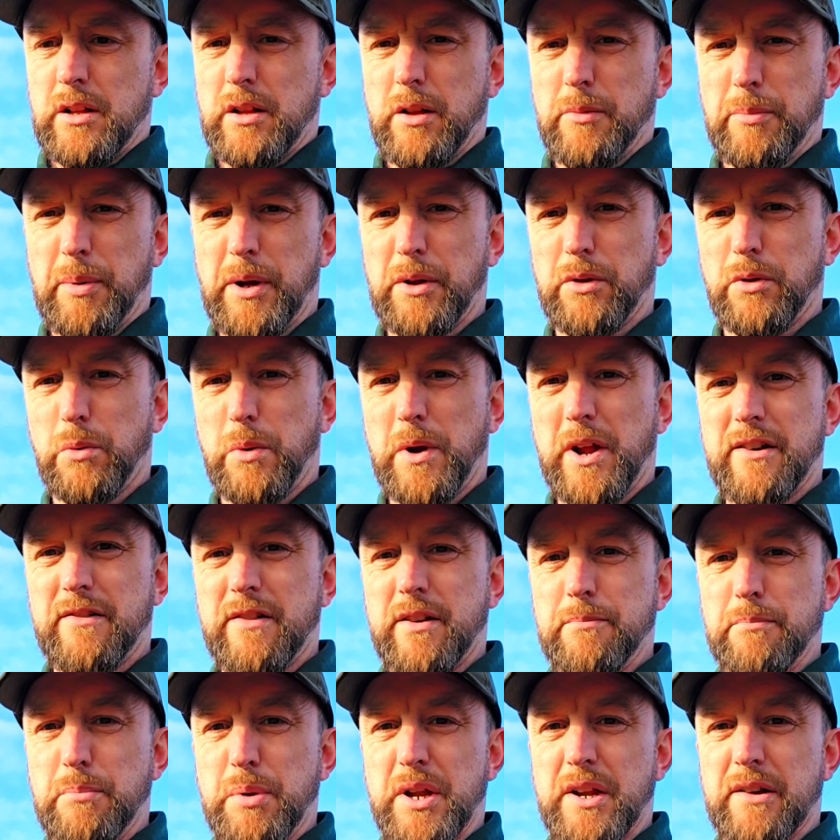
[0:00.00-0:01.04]
about the
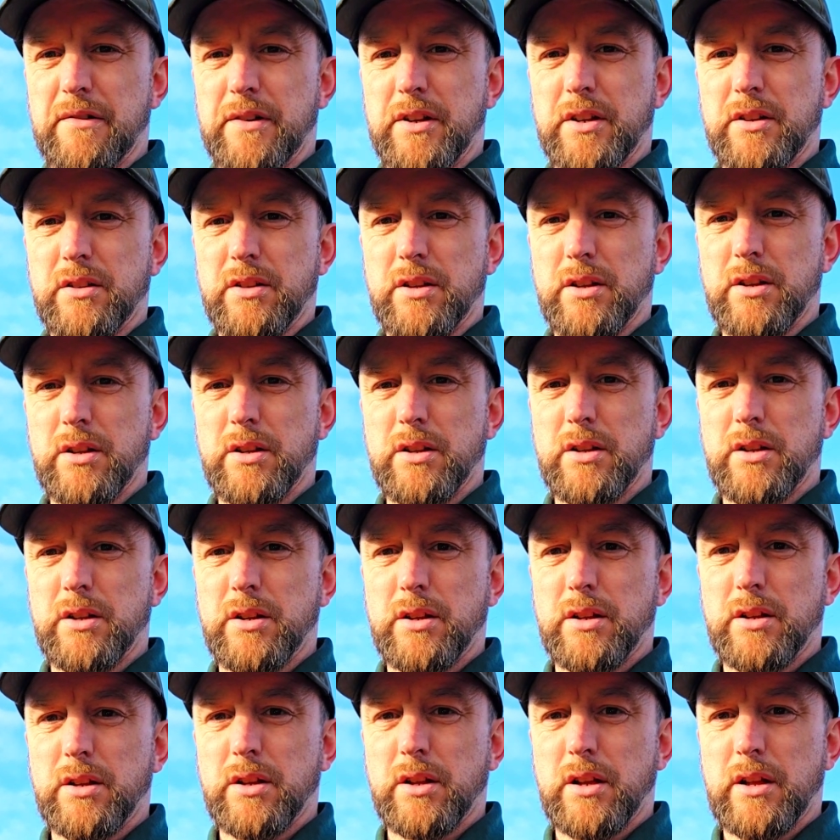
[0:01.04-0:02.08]
wear-in period.
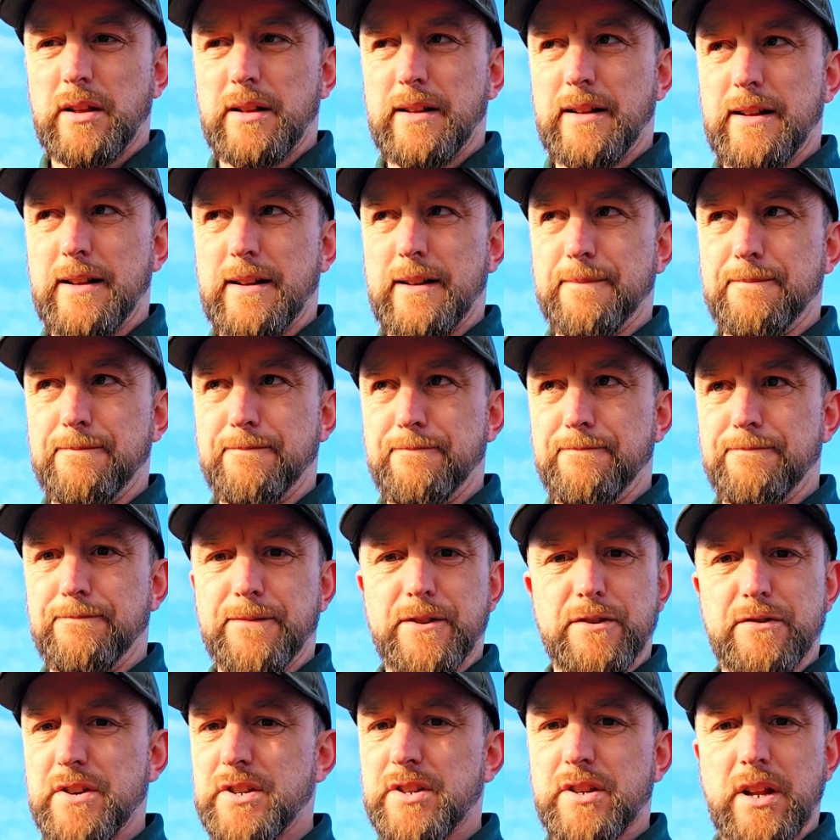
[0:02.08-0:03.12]

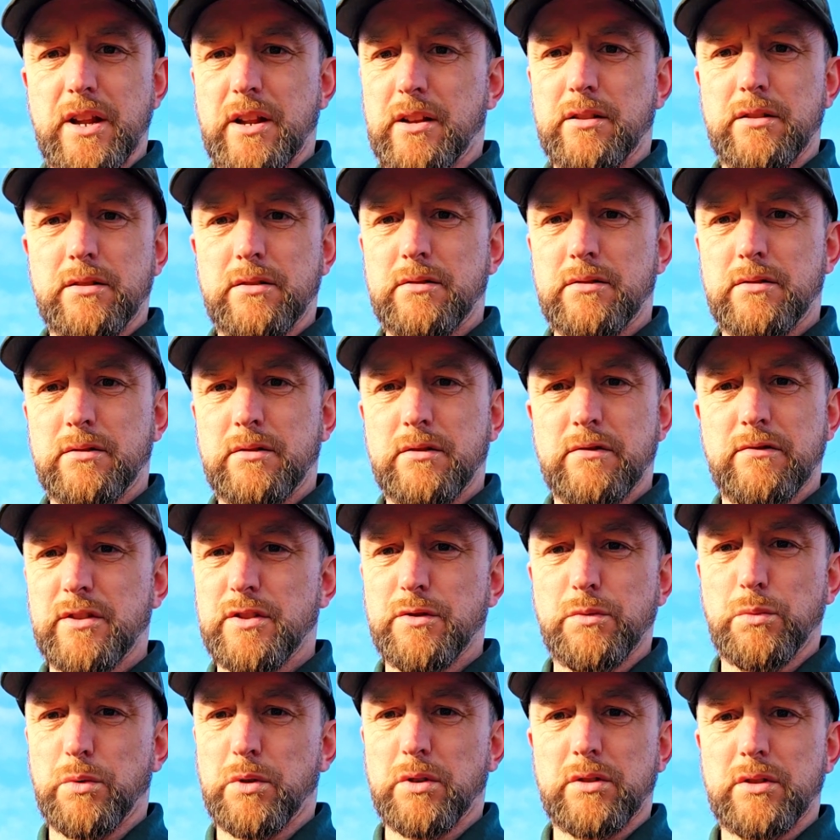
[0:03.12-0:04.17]
There
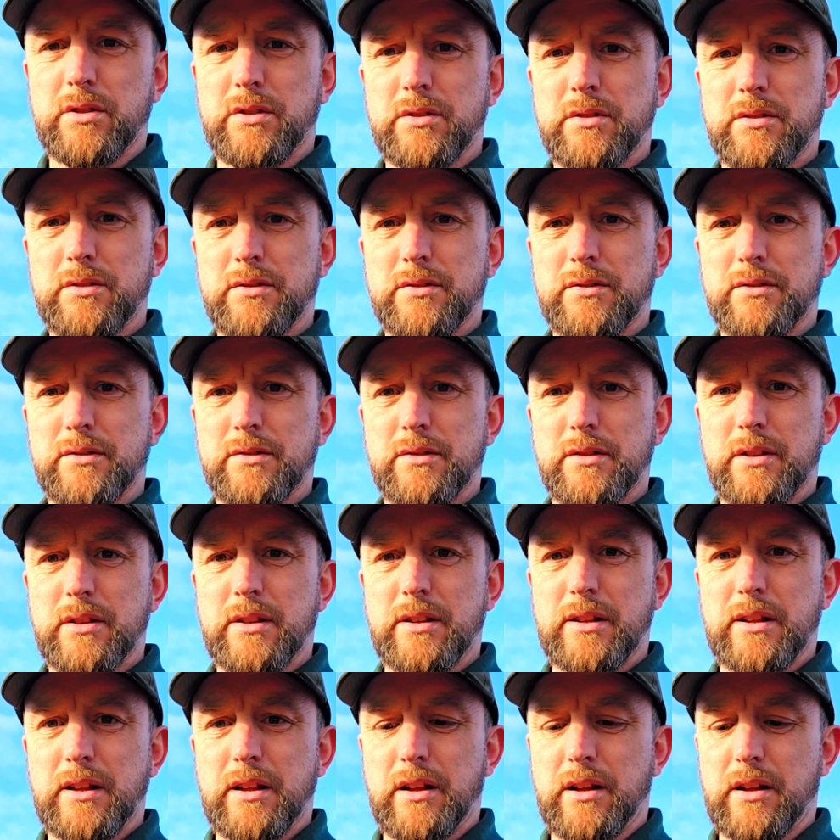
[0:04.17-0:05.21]
isn't one.
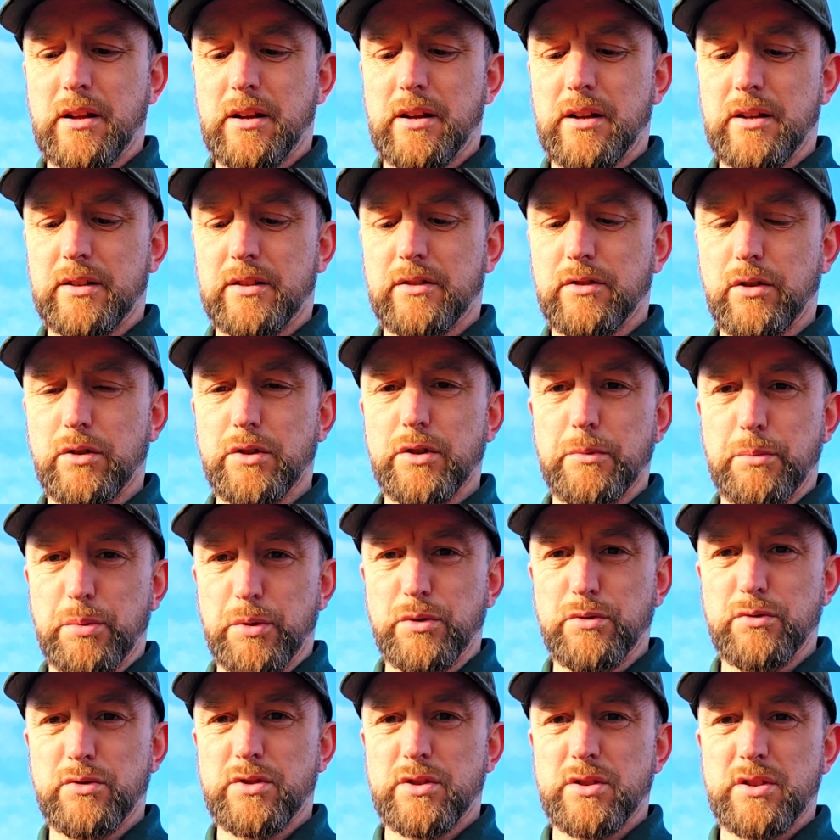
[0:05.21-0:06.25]
I got the
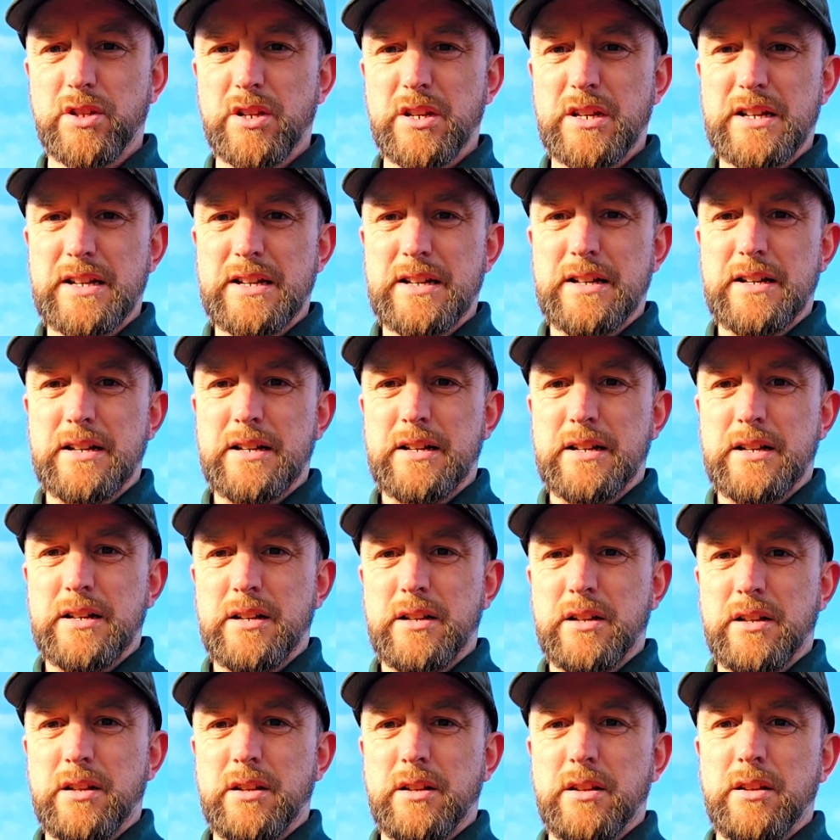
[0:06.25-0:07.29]
boots.
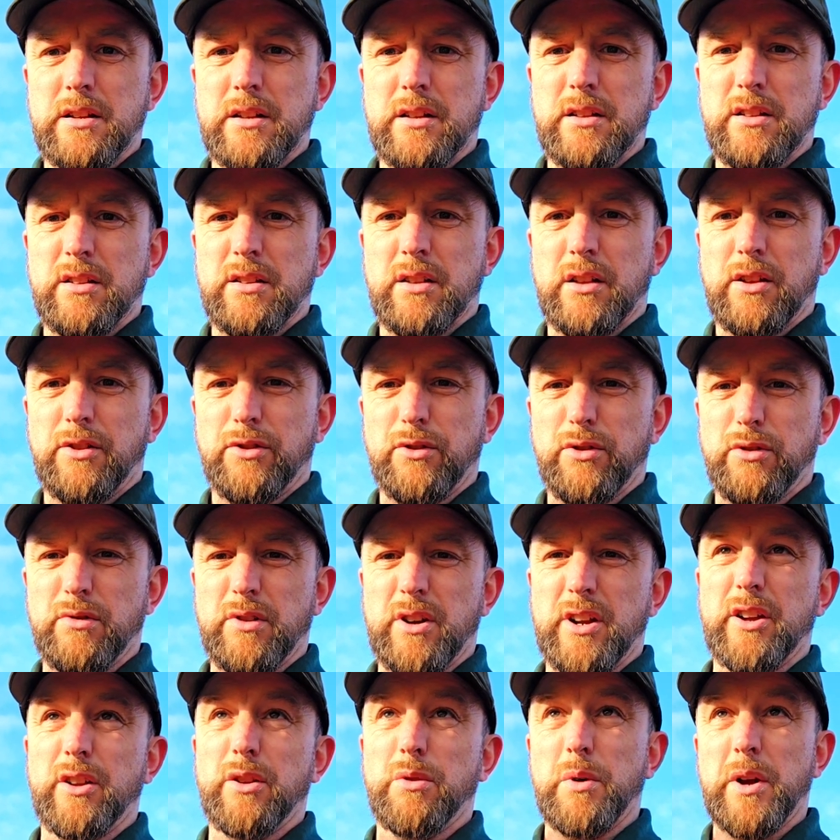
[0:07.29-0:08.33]
I thought,
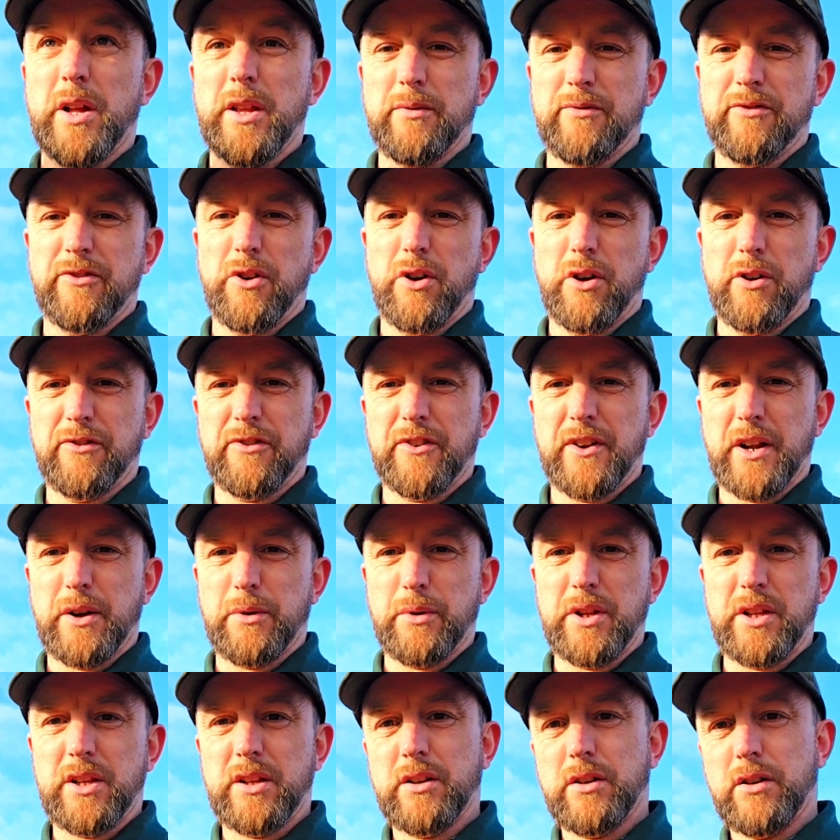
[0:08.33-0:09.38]
right, I'll wear them for half an
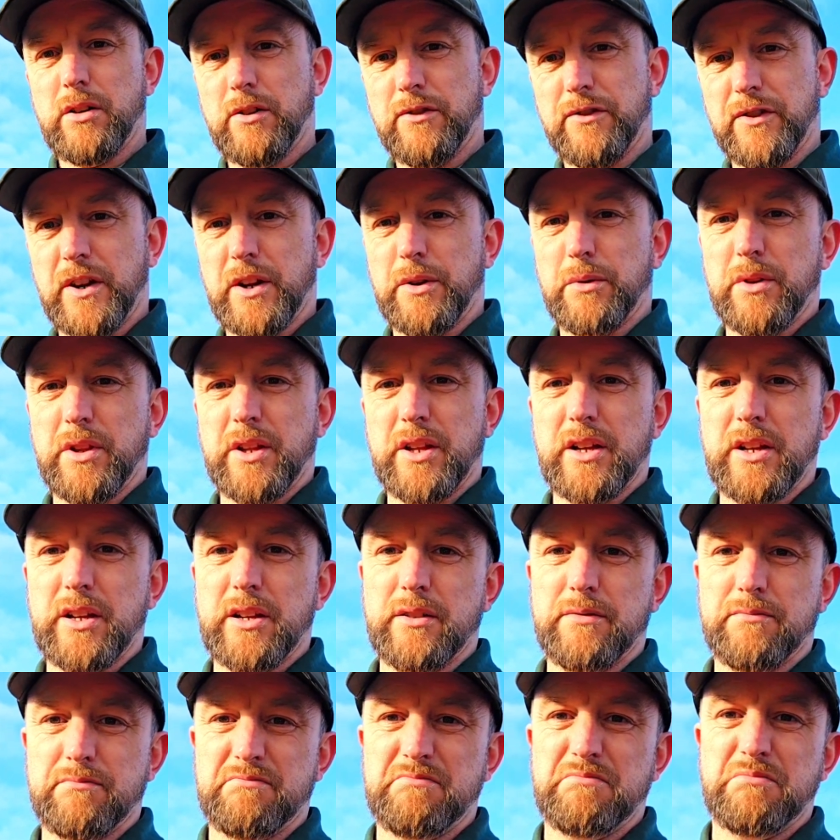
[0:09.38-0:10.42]
hour here, half an hour there,
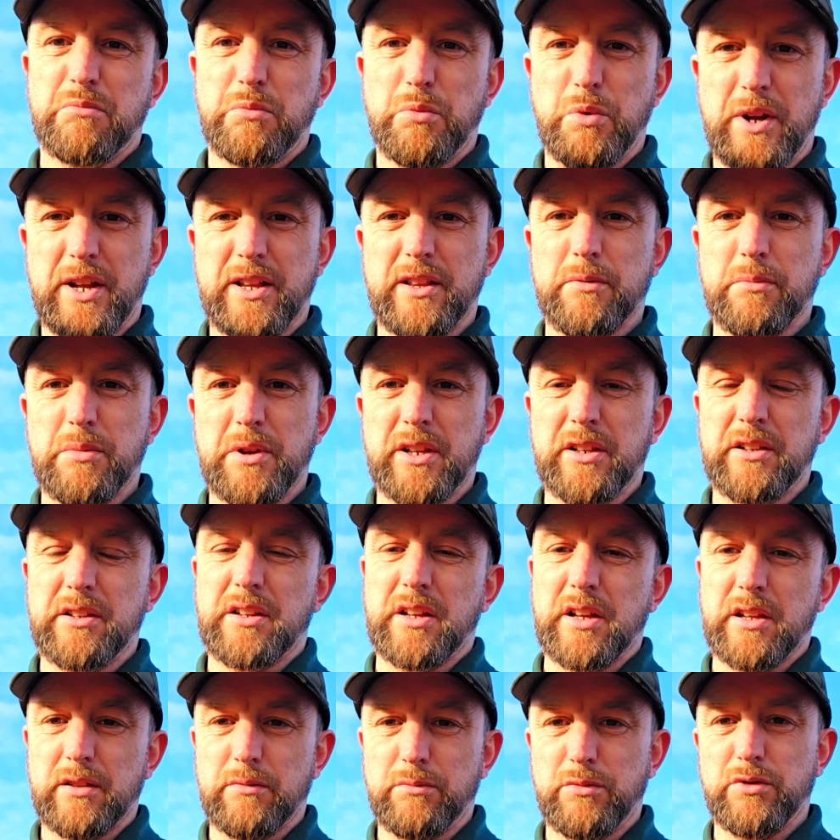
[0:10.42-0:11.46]
wear them in,
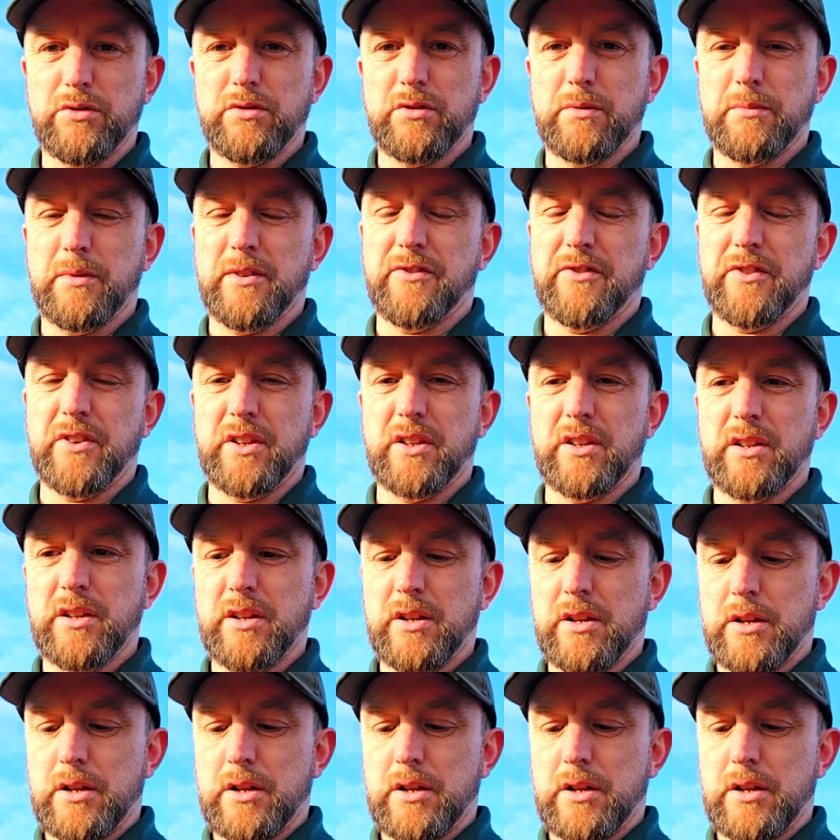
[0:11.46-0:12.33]
get them used to my feet.